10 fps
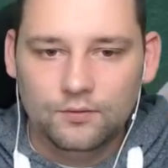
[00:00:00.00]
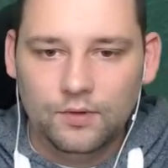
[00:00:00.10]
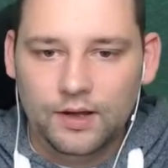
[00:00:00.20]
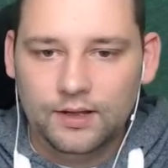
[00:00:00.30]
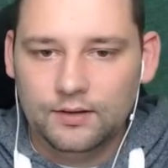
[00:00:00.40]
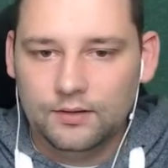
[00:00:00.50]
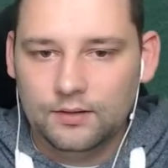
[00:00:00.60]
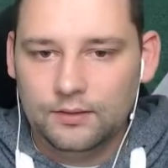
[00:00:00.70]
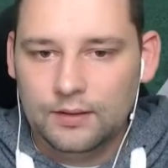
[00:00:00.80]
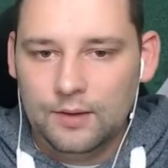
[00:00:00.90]
Right,
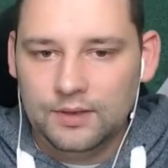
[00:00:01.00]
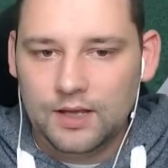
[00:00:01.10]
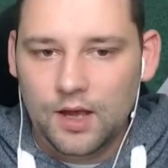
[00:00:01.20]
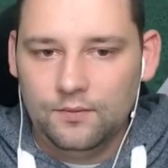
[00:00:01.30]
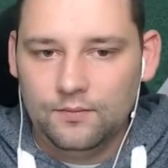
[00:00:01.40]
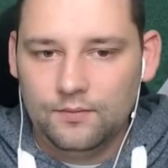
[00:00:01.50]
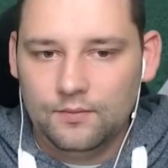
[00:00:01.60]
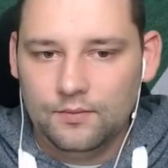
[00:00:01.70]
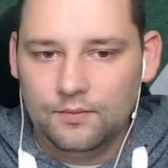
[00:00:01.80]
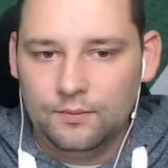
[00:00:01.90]
there we go.
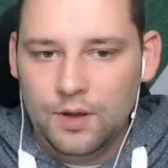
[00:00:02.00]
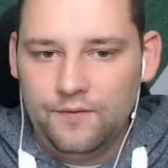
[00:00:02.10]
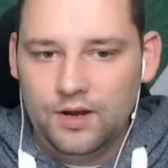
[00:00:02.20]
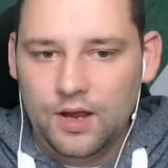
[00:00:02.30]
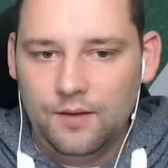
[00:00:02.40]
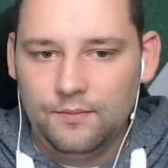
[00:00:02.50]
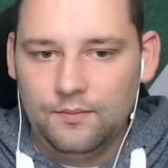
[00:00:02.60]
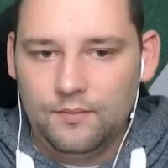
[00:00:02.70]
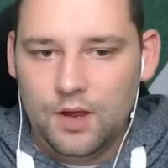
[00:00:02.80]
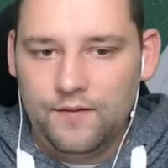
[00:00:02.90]
Move it up.
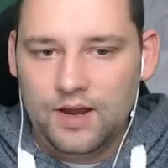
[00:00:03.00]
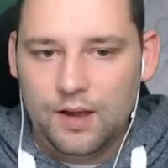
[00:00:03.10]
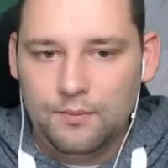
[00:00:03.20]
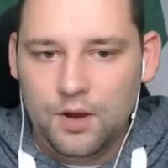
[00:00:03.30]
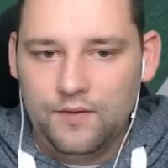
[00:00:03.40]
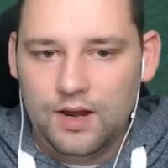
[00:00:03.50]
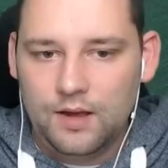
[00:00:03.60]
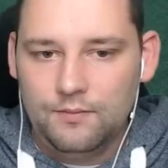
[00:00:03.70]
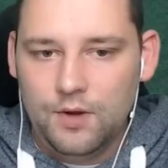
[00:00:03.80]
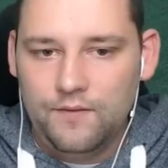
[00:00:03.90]
Move it up, move it
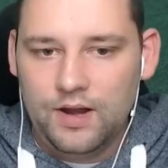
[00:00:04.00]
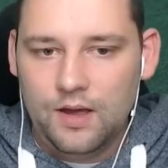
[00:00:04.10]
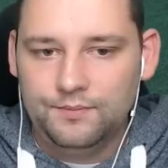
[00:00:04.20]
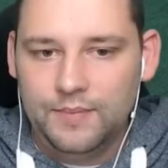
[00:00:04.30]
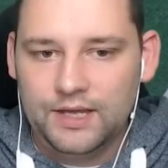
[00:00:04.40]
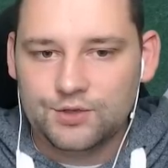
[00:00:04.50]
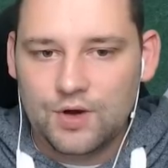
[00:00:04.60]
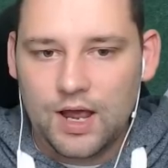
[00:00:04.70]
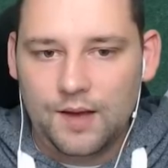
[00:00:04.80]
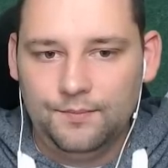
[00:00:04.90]
up, move it up. Bass
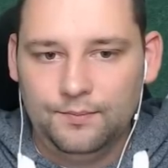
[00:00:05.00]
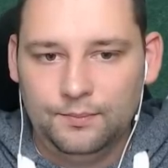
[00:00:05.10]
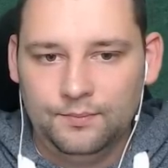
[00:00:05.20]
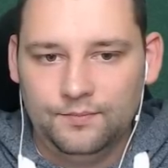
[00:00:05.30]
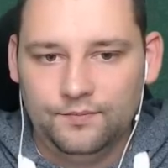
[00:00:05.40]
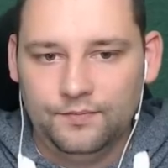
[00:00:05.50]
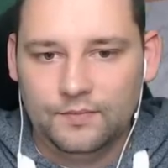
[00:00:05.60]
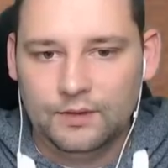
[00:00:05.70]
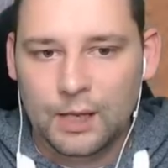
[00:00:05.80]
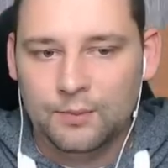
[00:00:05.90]
drop.
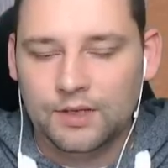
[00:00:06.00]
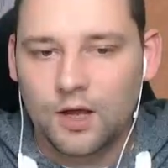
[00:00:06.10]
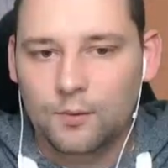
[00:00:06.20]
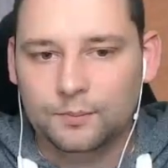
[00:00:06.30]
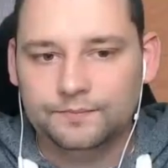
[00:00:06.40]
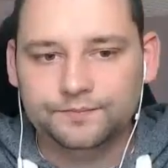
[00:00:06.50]
There we go.